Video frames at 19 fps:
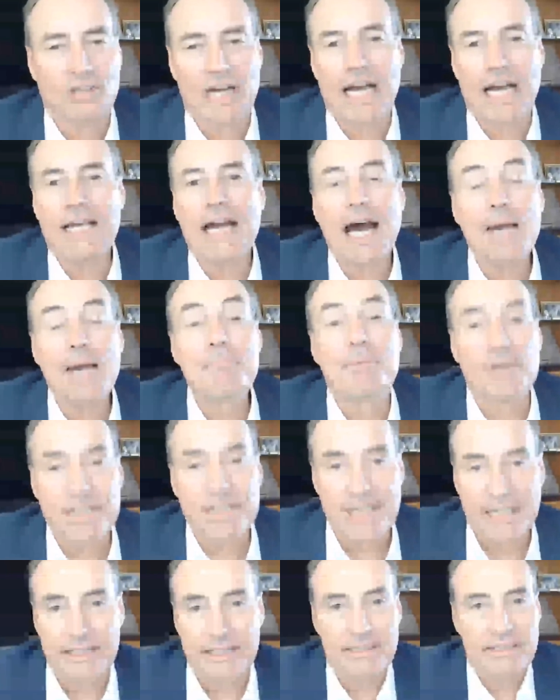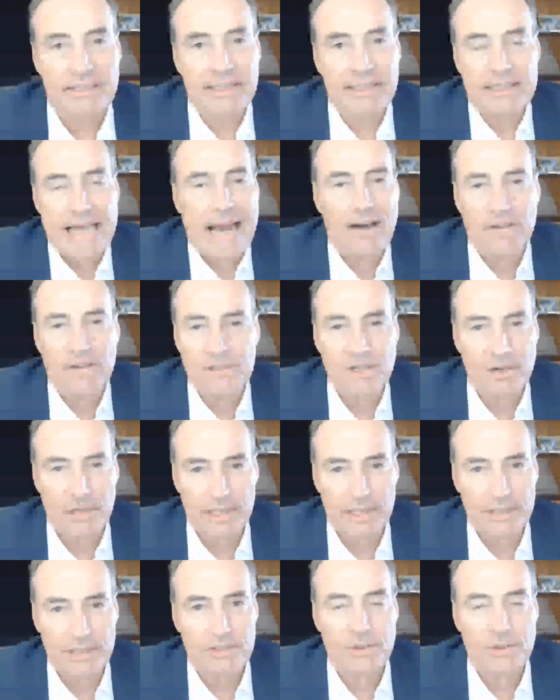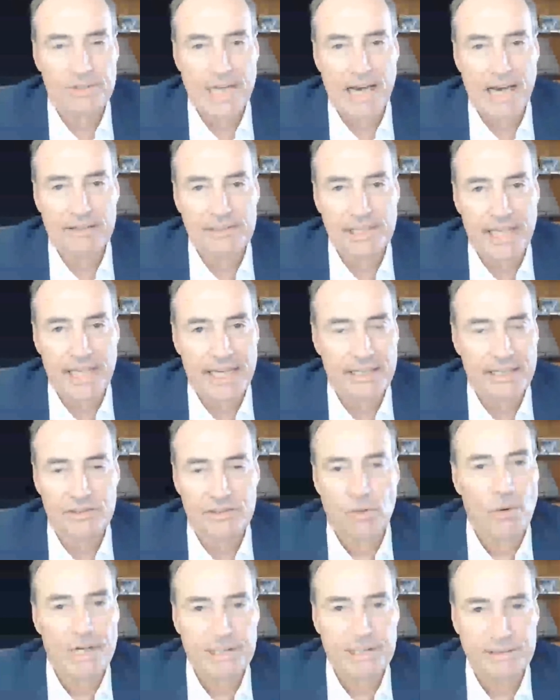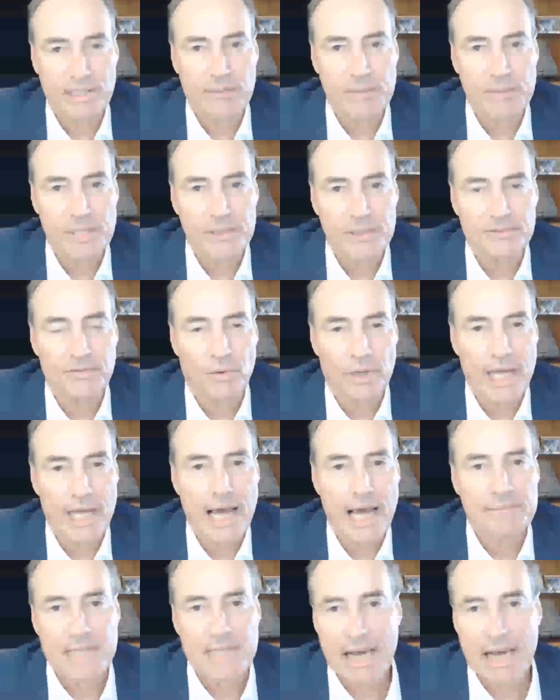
I, I predicted the downturn in the 2008, 20 some years before it happened.